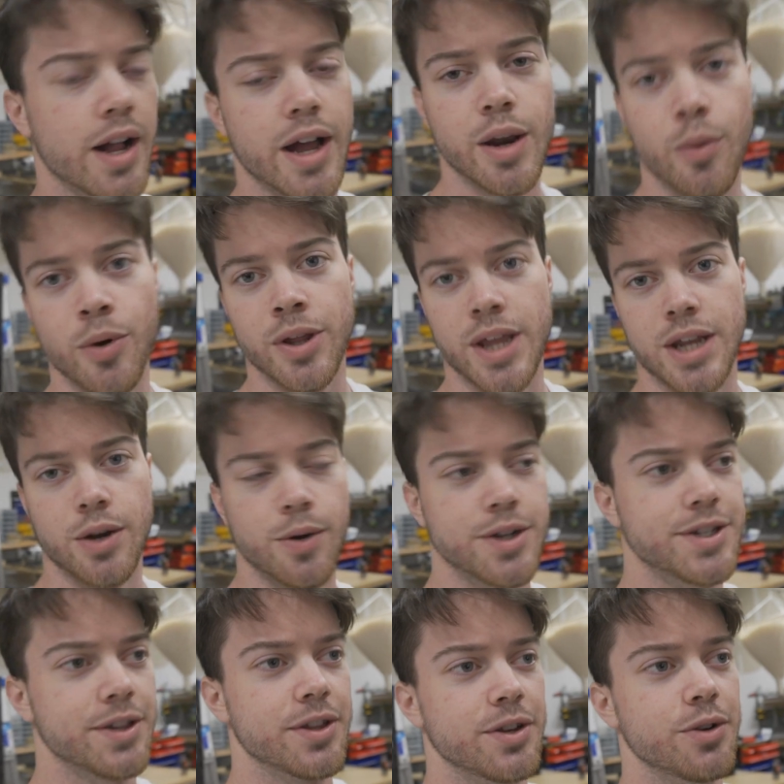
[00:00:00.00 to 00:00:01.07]
I kind of want to get
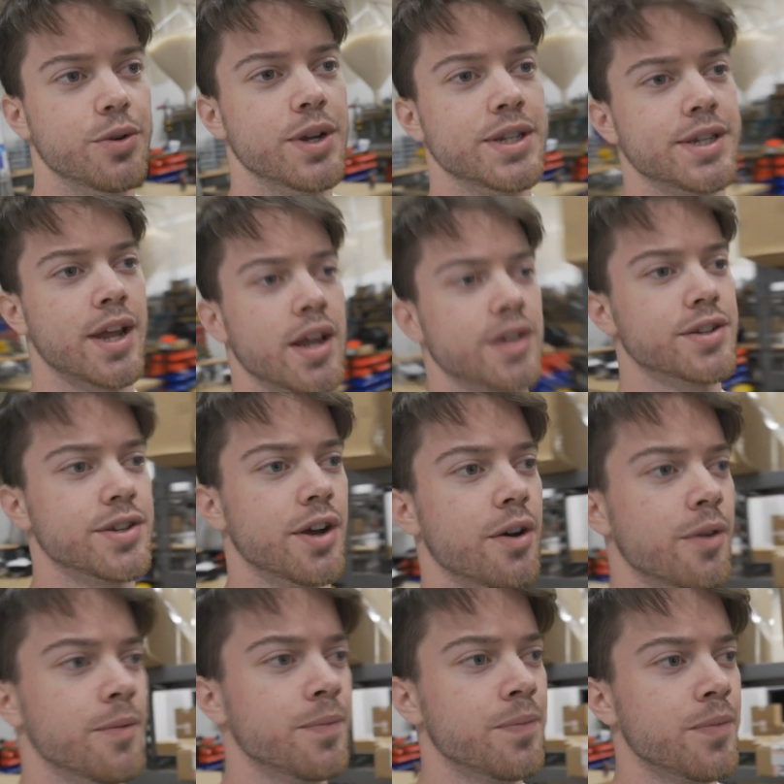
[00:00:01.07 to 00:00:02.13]
noise of the new intake,
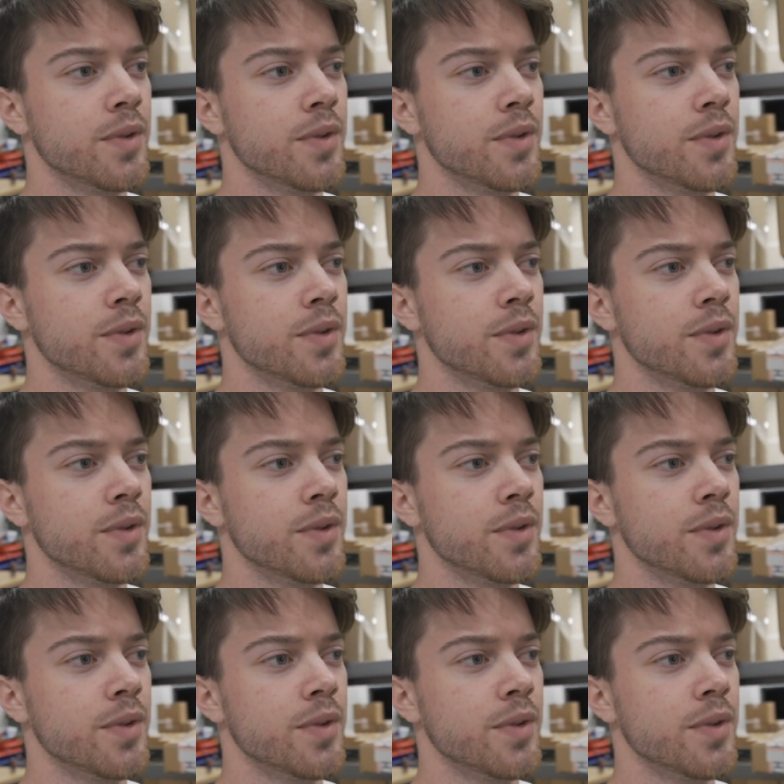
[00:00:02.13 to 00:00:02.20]
so.